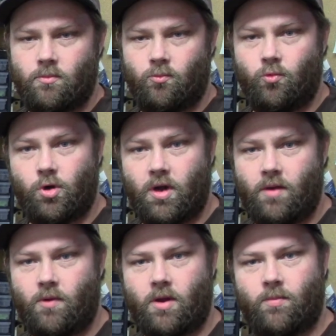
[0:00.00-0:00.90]
Would I
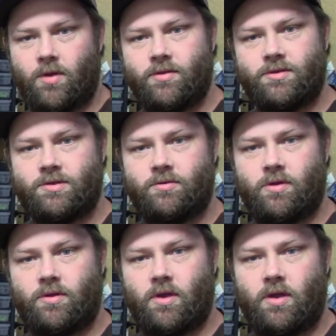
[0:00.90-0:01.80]
recommend this
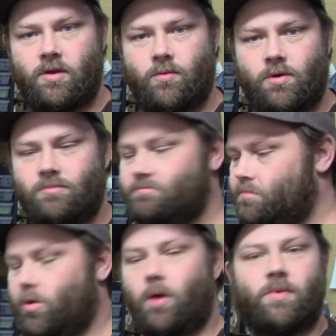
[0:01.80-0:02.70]
unit to anyone?
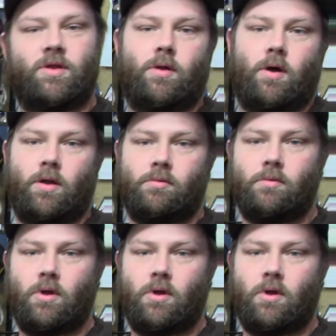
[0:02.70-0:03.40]
Probably not.